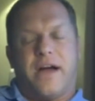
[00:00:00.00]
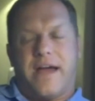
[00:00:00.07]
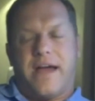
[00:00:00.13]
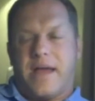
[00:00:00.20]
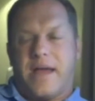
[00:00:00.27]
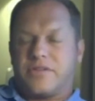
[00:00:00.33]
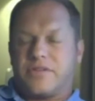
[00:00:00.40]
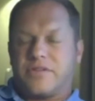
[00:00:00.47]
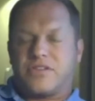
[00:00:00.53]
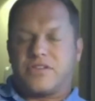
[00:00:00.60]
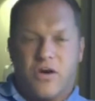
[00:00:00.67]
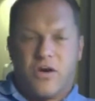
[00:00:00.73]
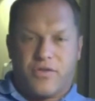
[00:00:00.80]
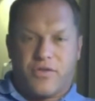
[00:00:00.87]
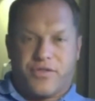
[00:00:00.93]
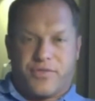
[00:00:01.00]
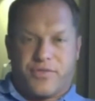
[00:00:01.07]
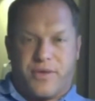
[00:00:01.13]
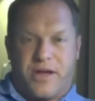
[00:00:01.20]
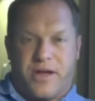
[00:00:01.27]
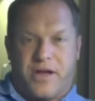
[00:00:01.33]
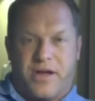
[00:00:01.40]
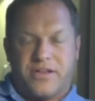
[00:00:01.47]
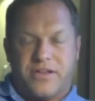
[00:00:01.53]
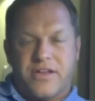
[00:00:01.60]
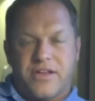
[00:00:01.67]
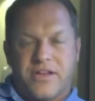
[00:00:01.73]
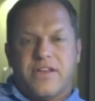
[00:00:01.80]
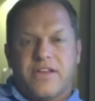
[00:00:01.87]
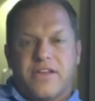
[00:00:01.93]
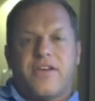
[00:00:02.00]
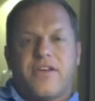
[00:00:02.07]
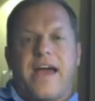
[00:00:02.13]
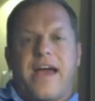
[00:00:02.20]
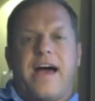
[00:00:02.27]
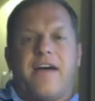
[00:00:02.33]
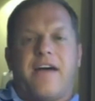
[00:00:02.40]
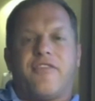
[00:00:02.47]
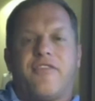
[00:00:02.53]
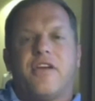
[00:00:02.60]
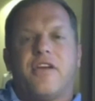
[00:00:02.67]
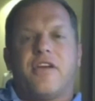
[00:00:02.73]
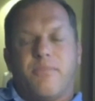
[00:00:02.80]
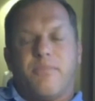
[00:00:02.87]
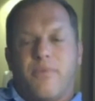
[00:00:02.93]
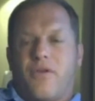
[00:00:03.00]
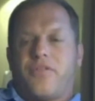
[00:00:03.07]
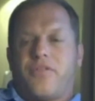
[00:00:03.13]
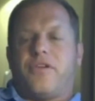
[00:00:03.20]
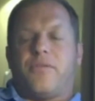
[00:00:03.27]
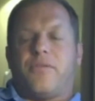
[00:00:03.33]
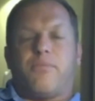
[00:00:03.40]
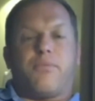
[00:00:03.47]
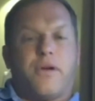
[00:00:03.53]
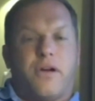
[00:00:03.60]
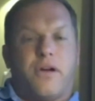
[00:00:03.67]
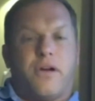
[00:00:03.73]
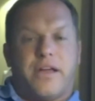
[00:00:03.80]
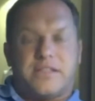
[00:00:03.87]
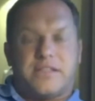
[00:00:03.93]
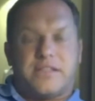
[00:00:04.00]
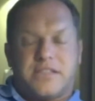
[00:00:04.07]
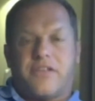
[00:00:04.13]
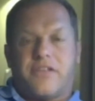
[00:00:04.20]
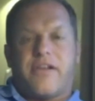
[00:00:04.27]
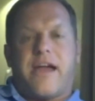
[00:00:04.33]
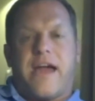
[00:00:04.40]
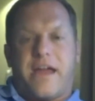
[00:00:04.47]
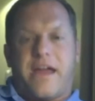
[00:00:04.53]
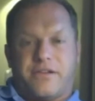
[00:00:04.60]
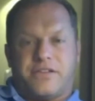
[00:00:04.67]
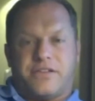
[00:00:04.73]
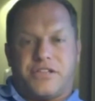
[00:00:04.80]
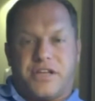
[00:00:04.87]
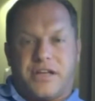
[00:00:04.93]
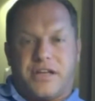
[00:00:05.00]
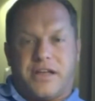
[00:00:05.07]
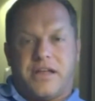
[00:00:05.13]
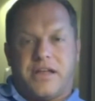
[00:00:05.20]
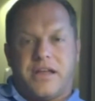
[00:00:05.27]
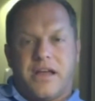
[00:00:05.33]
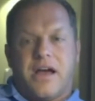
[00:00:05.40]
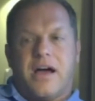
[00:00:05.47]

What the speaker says: I am so thrilled to have both your brilliance and your energy.